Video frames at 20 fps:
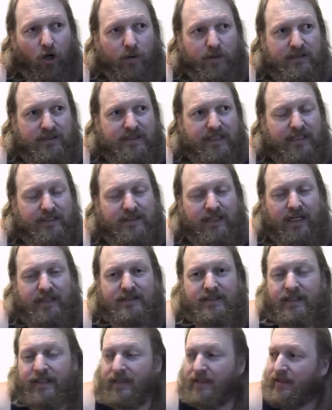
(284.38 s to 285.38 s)
I wouldn't say it
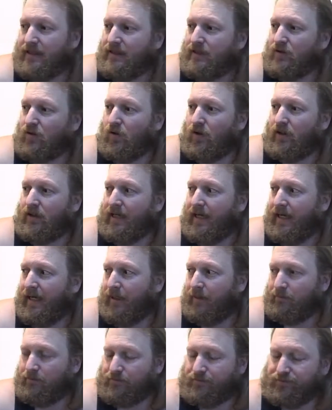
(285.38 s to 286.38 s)
tastes anything like
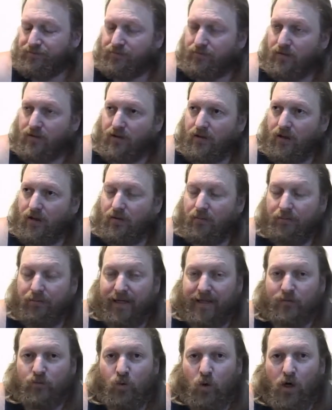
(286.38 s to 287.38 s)

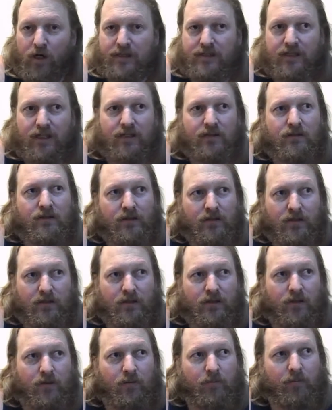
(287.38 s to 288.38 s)
Budweiser,
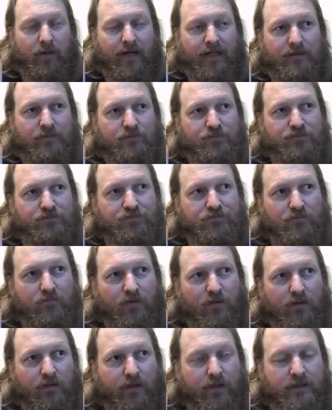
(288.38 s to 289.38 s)
but
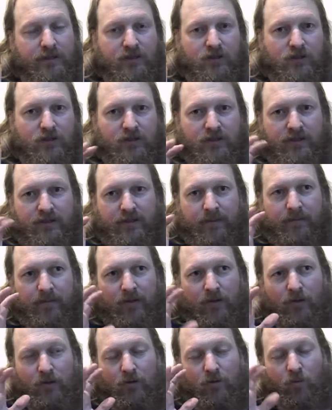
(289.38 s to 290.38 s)
it's
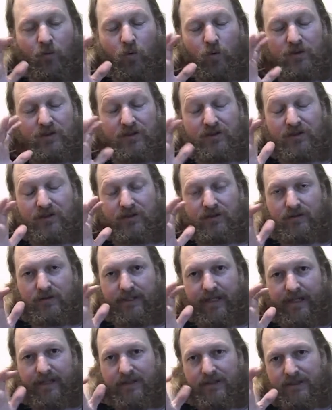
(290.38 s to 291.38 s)
similar awards
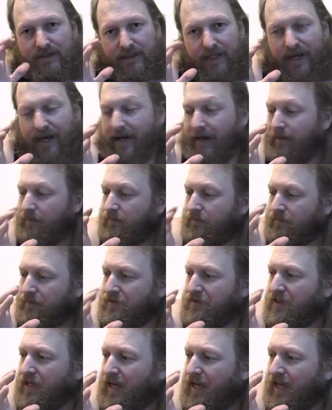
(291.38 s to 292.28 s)
down the same